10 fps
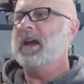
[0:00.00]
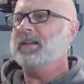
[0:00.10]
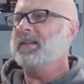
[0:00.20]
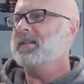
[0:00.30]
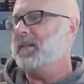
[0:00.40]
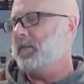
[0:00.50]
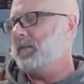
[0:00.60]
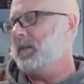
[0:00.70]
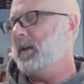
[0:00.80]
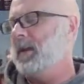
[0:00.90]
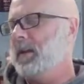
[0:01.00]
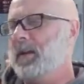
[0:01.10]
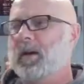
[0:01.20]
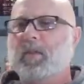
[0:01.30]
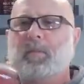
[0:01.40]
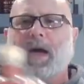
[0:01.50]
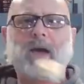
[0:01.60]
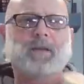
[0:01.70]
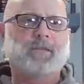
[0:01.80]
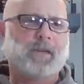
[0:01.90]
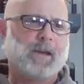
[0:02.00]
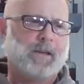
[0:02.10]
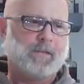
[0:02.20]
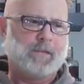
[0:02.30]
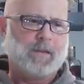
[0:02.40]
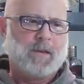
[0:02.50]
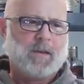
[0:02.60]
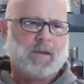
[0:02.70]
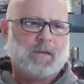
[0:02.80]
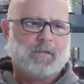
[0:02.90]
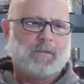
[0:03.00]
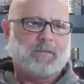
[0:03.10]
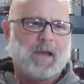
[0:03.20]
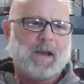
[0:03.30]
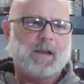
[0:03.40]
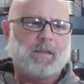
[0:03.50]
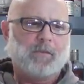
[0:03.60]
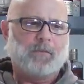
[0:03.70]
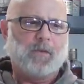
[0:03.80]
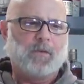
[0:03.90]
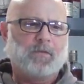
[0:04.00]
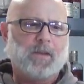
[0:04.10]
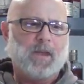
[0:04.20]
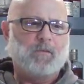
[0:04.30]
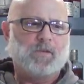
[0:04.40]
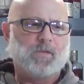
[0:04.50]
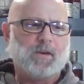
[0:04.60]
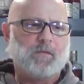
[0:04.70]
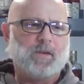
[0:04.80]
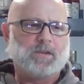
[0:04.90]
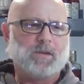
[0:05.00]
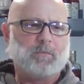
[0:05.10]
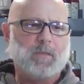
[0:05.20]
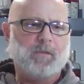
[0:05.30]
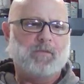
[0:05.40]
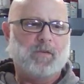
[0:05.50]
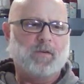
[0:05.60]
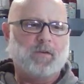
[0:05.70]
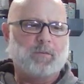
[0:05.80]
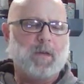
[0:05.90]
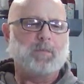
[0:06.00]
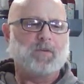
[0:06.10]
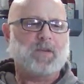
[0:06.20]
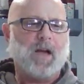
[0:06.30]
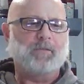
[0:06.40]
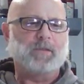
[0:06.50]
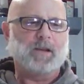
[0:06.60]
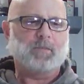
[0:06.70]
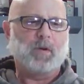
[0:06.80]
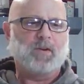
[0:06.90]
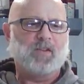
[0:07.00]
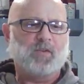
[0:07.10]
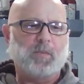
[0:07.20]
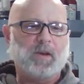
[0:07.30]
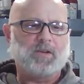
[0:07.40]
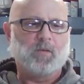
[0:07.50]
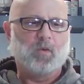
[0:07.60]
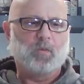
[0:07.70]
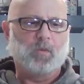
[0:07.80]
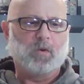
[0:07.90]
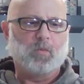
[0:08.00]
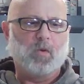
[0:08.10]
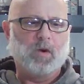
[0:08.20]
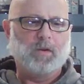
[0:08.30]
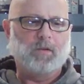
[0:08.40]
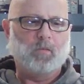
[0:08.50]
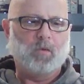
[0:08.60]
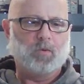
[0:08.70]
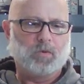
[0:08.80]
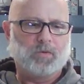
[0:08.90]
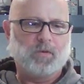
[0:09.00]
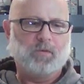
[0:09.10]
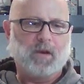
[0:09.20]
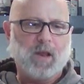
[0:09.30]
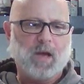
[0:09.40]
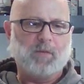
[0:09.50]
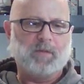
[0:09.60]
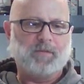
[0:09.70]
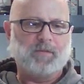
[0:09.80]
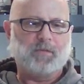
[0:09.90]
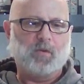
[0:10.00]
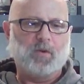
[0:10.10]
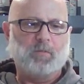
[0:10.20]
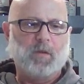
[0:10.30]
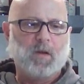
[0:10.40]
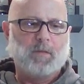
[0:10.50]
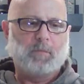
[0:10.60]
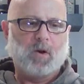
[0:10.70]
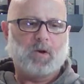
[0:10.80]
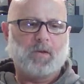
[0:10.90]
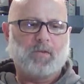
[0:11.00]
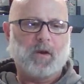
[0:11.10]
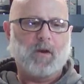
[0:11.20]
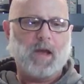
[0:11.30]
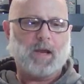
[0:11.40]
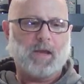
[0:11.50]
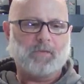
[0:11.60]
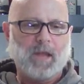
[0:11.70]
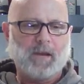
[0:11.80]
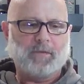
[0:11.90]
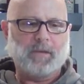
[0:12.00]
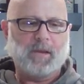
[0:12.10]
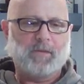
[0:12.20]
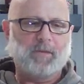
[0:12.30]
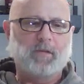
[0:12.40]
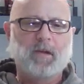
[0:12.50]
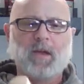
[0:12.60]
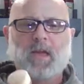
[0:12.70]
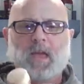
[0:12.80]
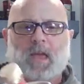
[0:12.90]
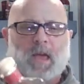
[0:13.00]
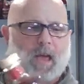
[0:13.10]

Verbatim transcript: it says 1917. On the back, it says Society of the First Infantry Division, member, members conflict, participation in World War One, World War Two, Vietnam, Desert Storm, Balkans, Iraq, Afghanistan. So